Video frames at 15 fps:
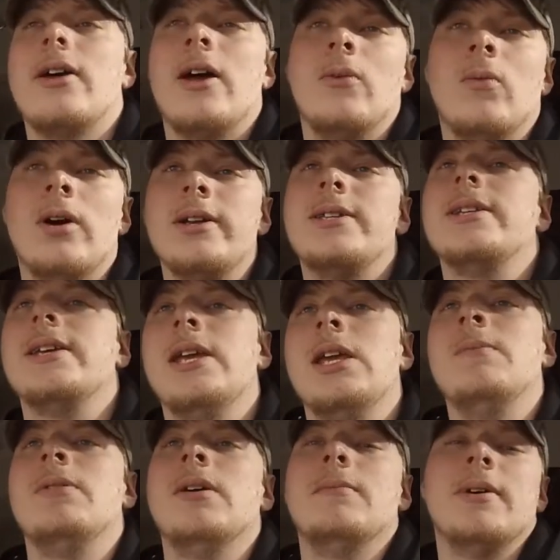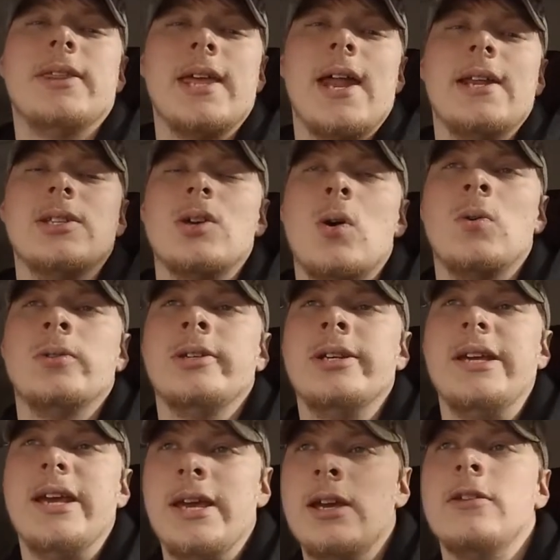I want to keep it, but that is only
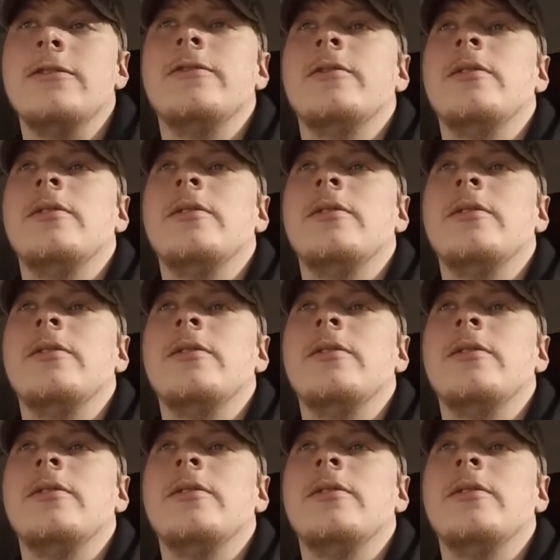if